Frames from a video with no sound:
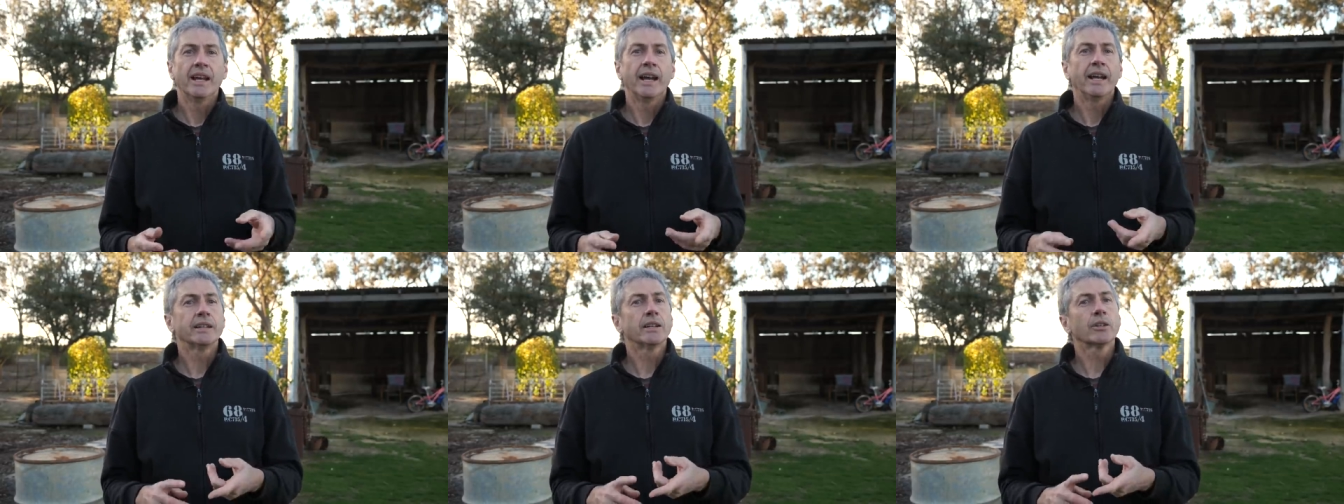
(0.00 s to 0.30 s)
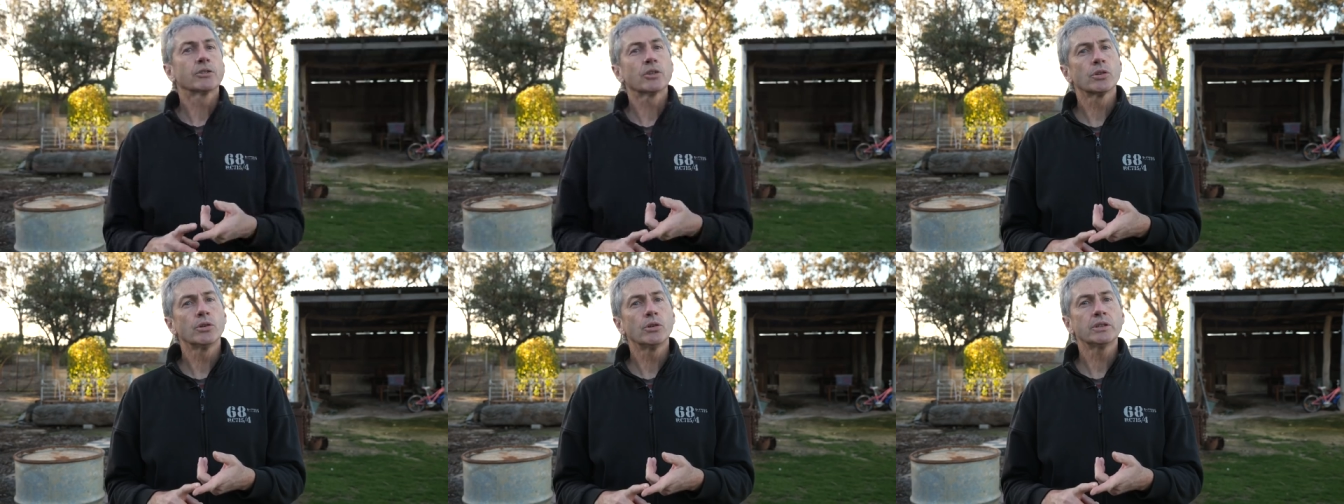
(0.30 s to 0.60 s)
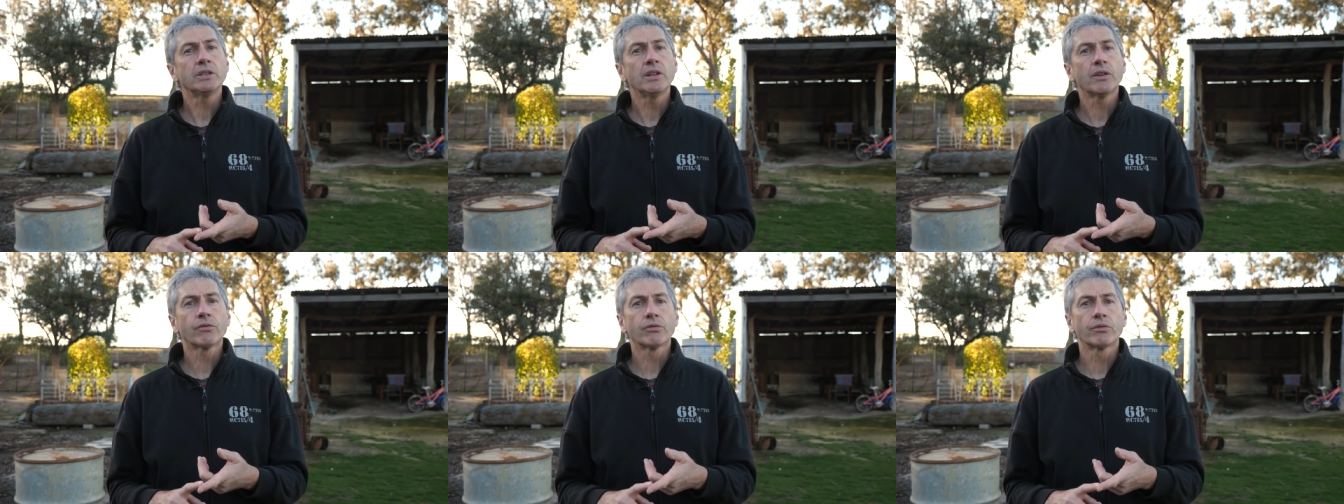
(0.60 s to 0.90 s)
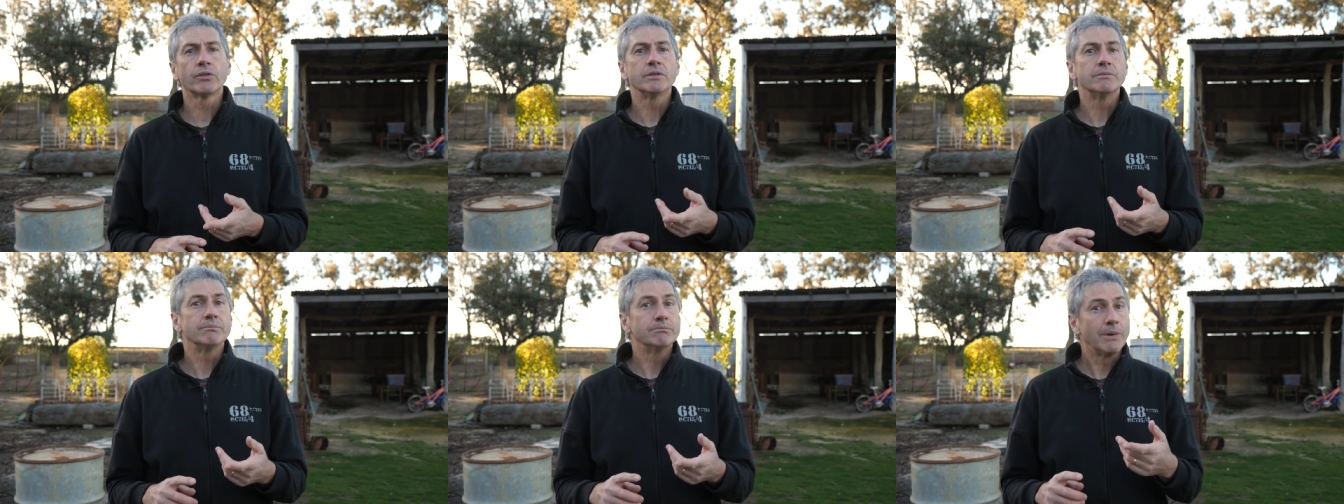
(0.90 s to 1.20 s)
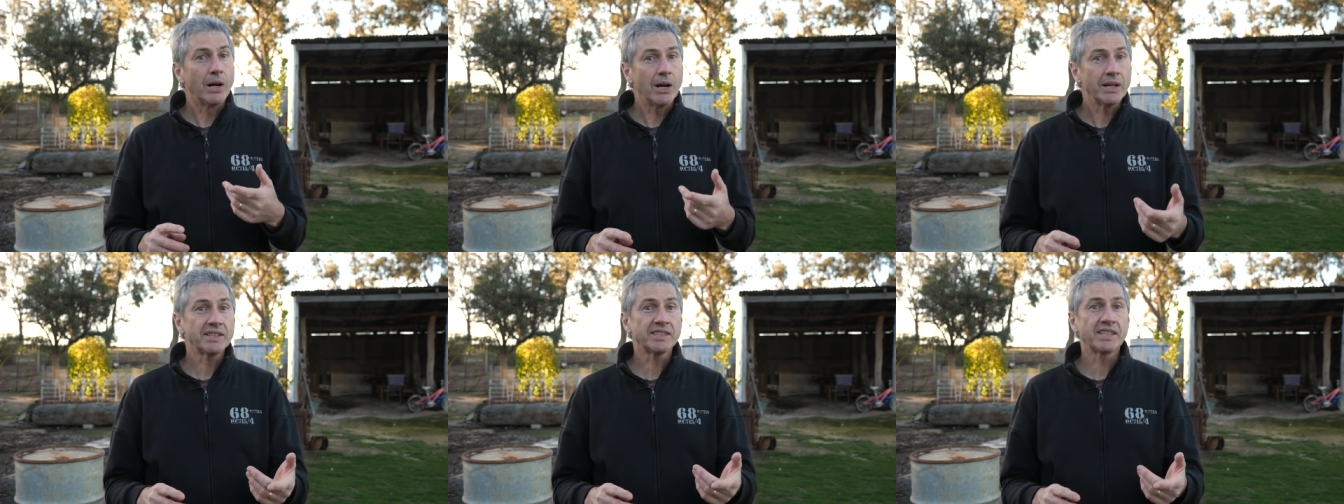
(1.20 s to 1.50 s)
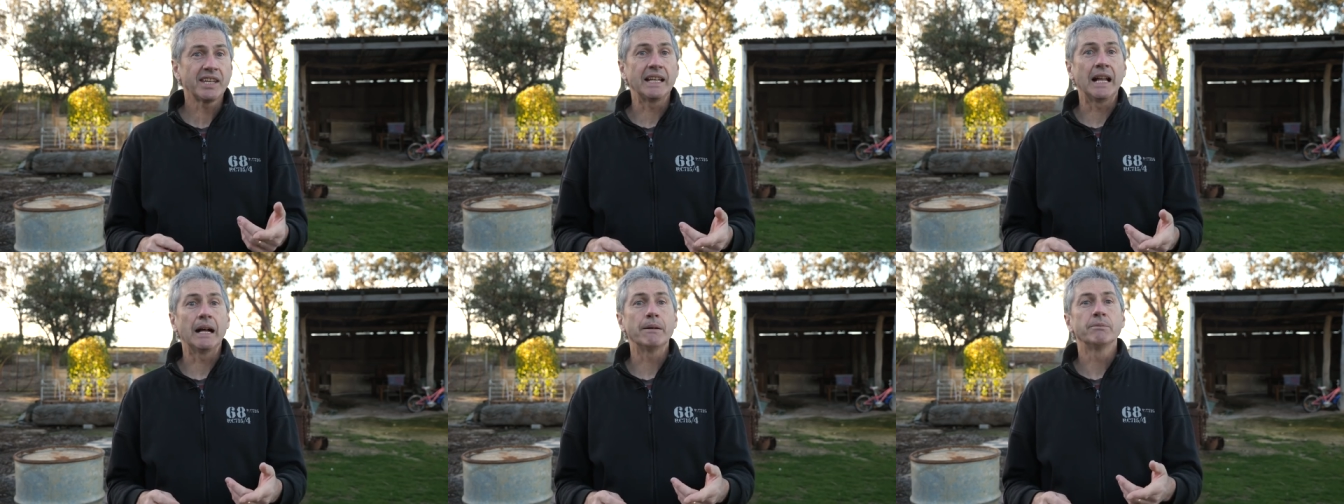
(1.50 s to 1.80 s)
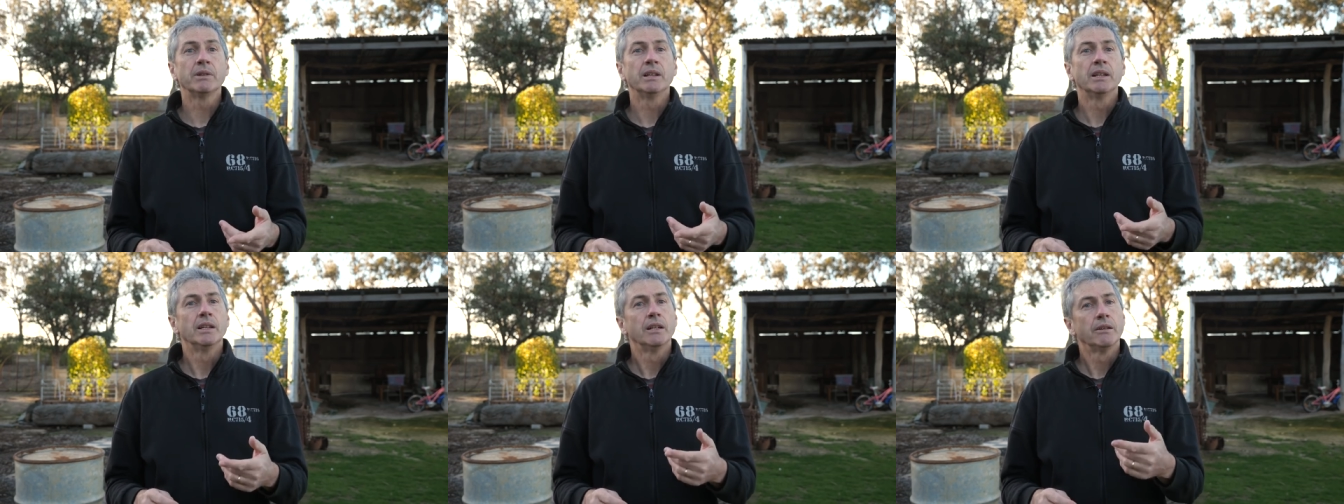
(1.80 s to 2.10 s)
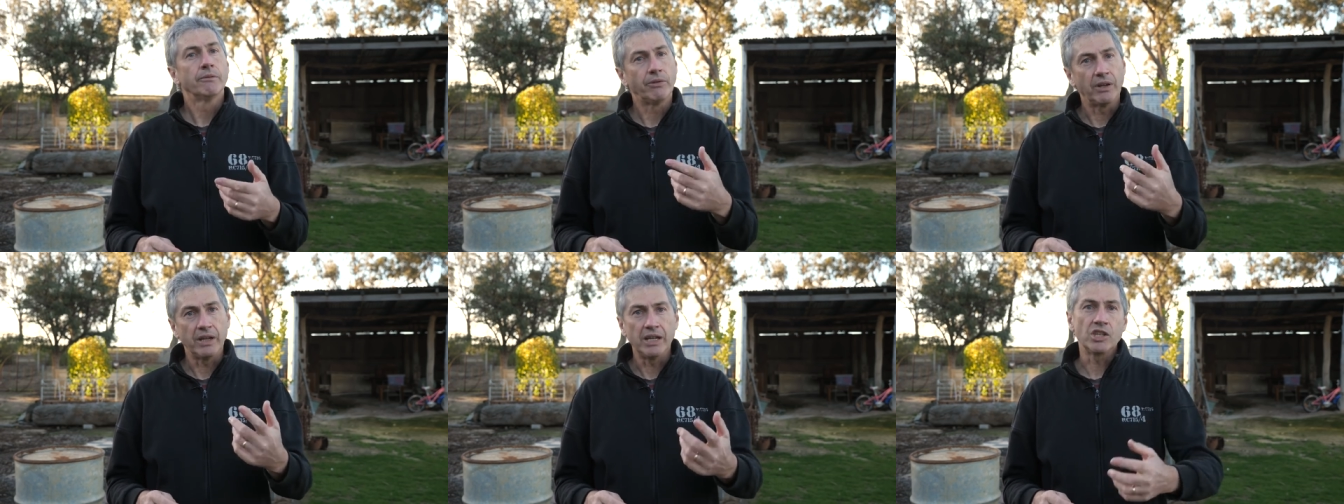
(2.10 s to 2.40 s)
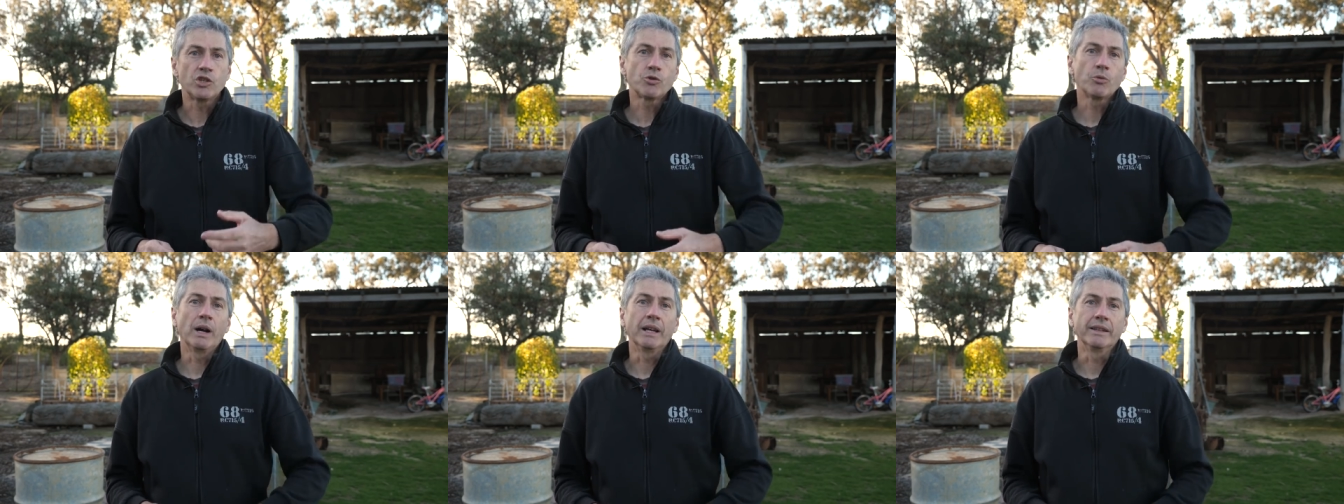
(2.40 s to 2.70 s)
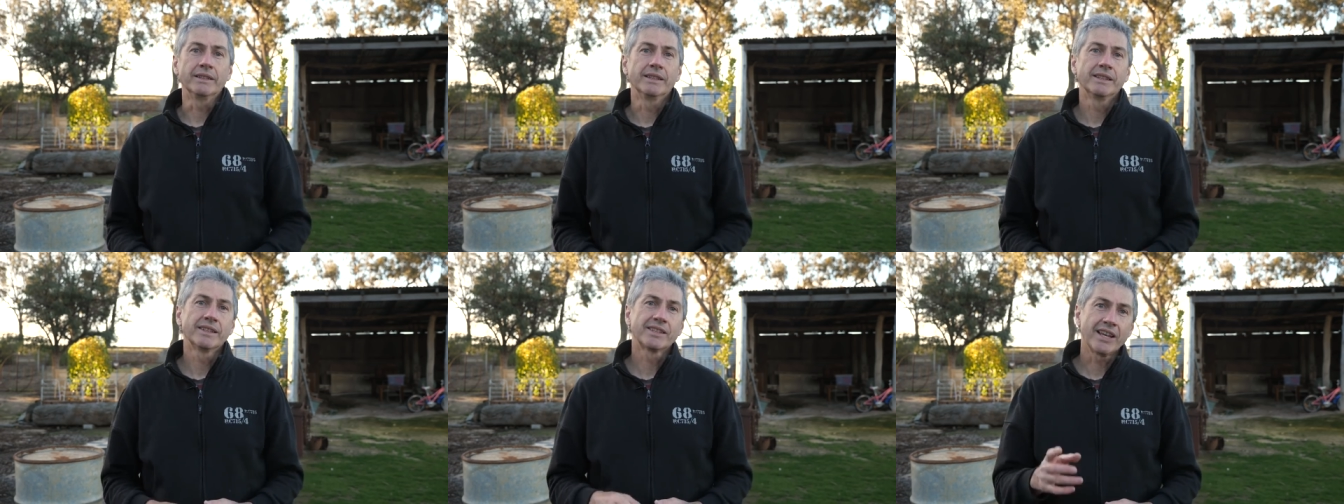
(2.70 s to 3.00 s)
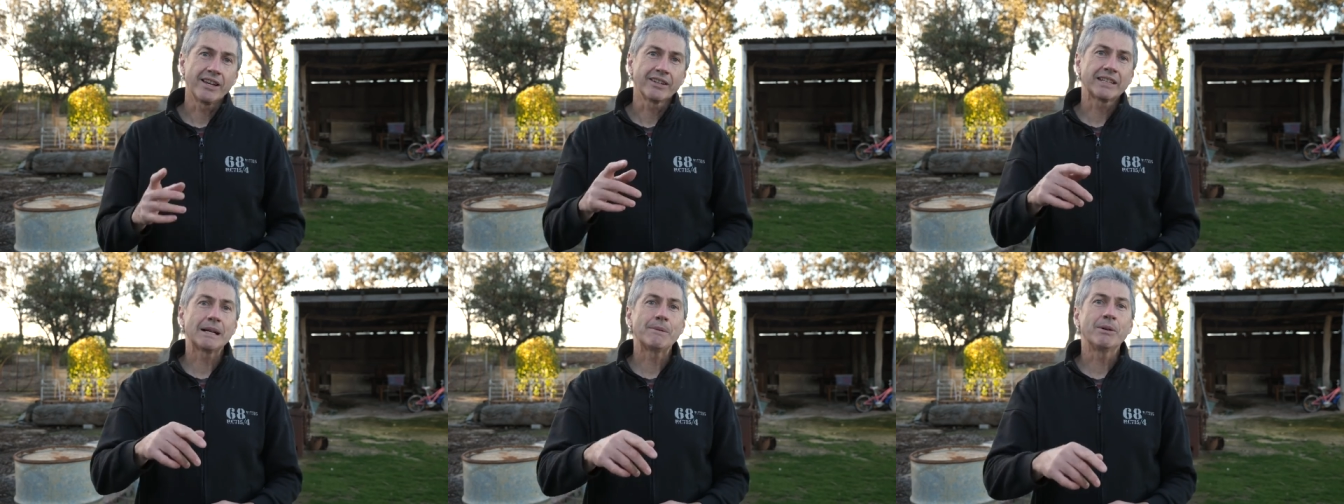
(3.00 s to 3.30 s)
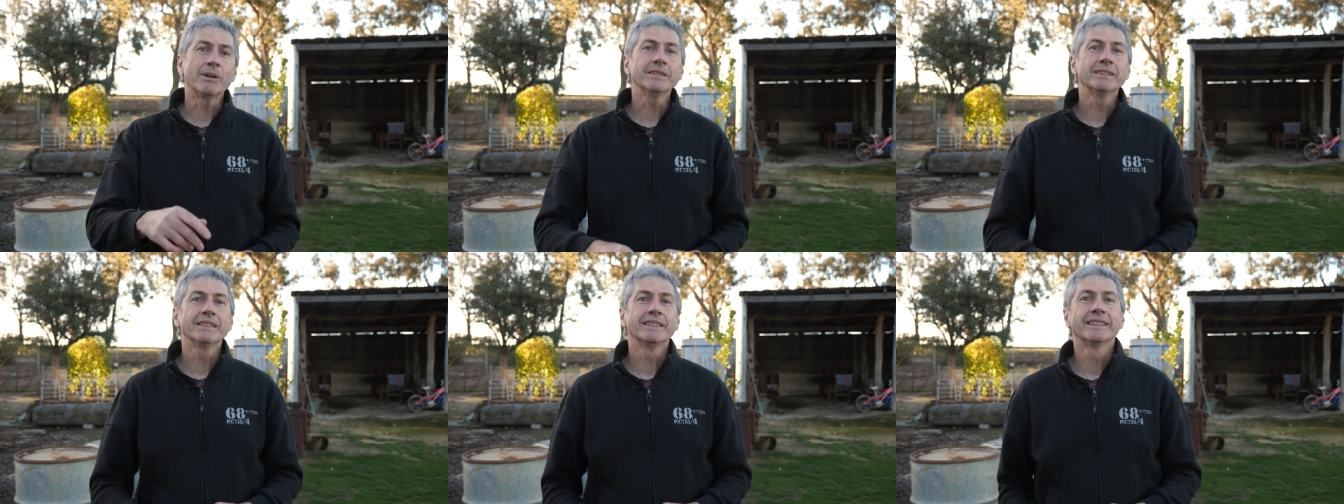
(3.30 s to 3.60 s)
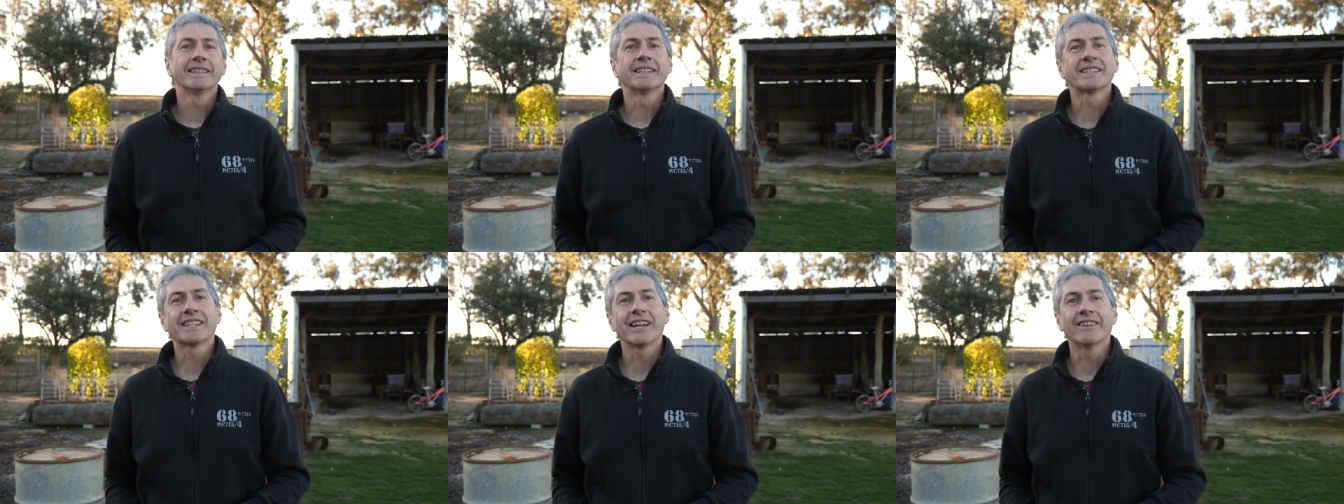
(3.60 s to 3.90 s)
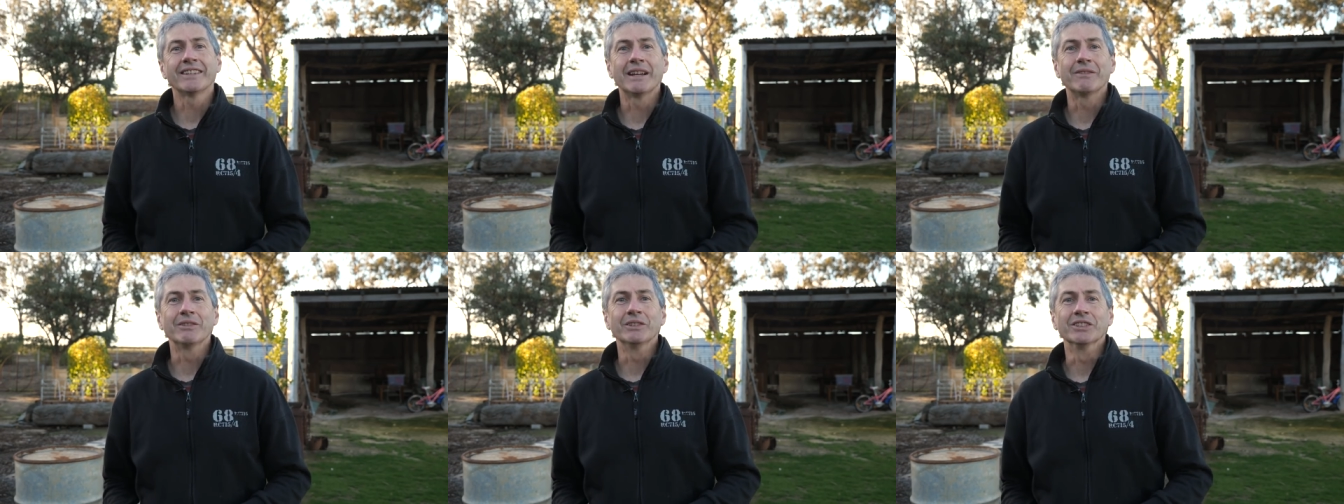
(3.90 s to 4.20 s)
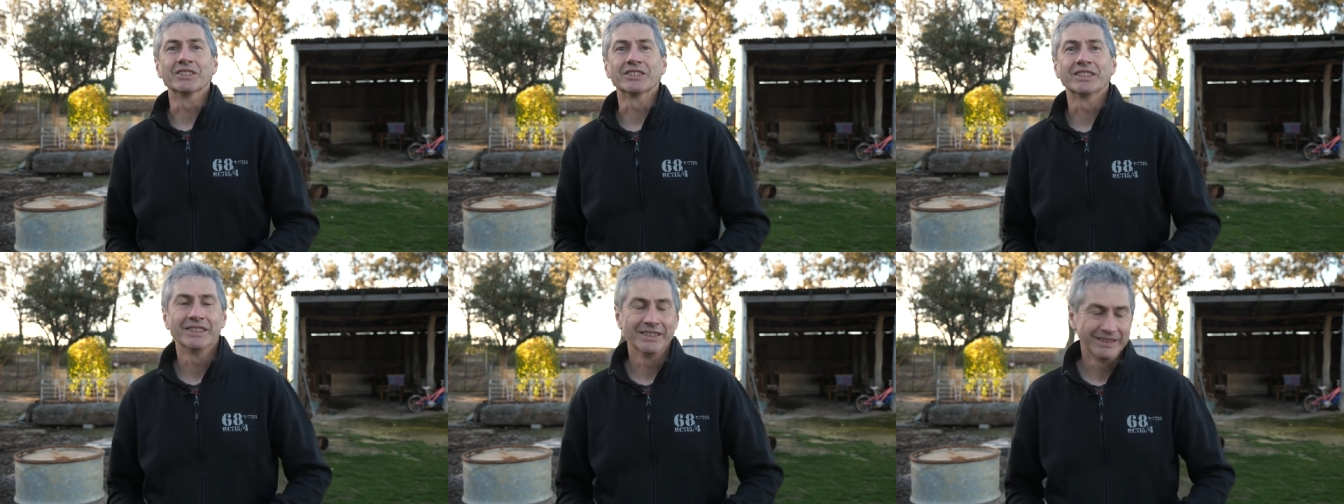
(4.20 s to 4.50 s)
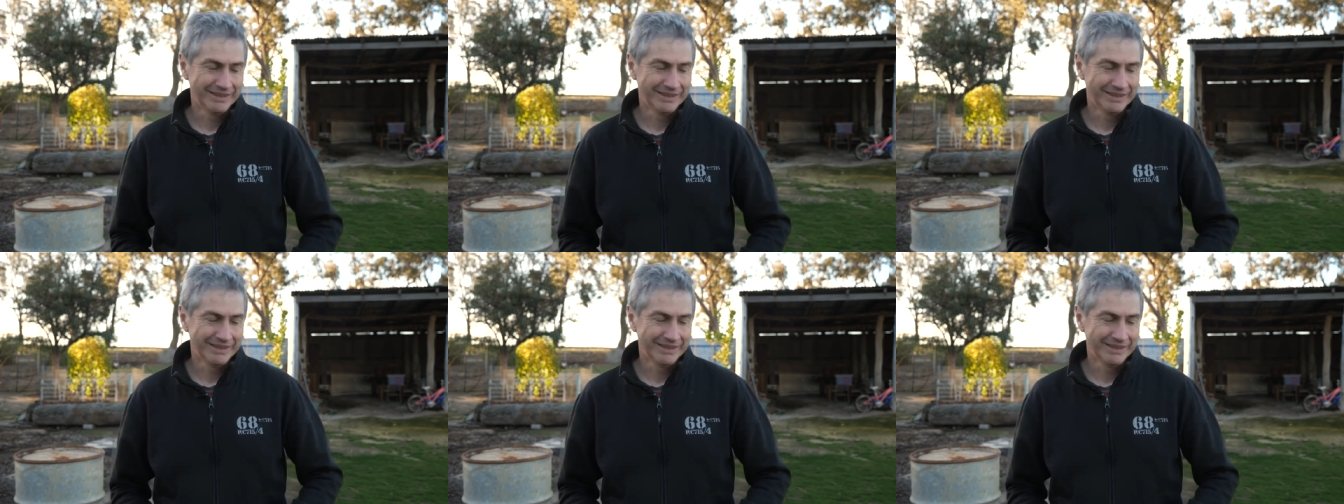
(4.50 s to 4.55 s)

and I'll talk you through my setup for each one. So come on, let's go and have a look.